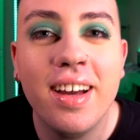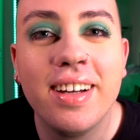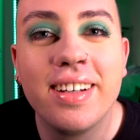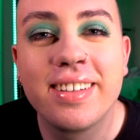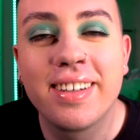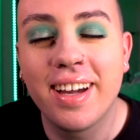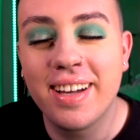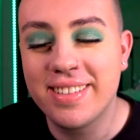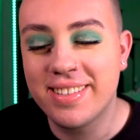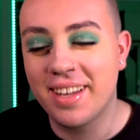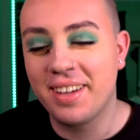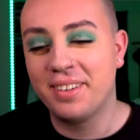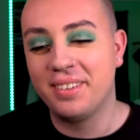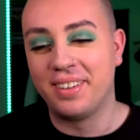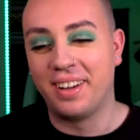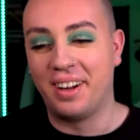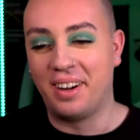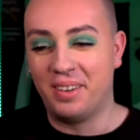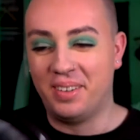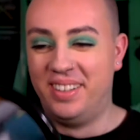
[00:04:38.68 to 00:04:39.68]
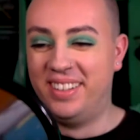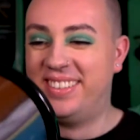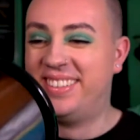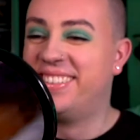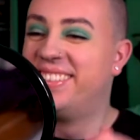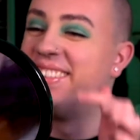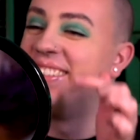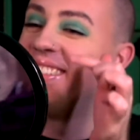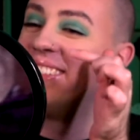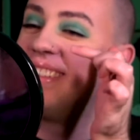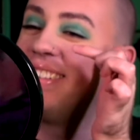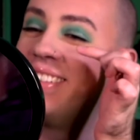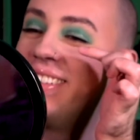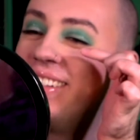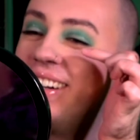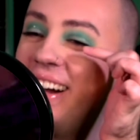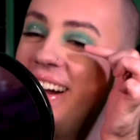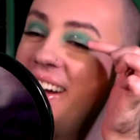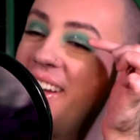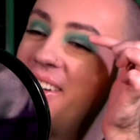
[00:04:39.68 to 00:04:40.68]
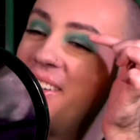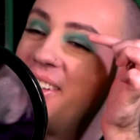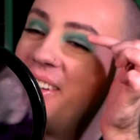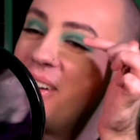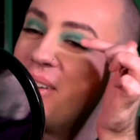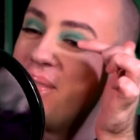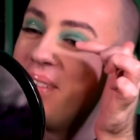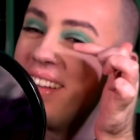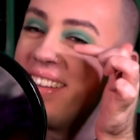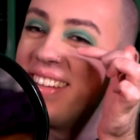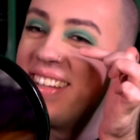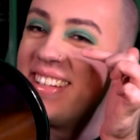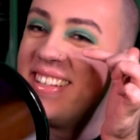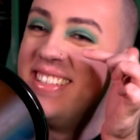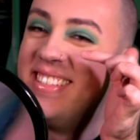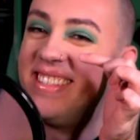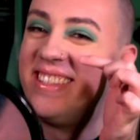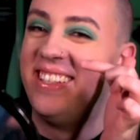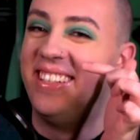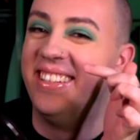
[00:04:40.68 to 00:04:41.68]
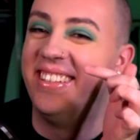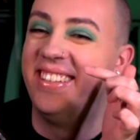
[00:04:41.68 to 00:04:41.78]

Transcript: Guys, I don't know. I don't know about this.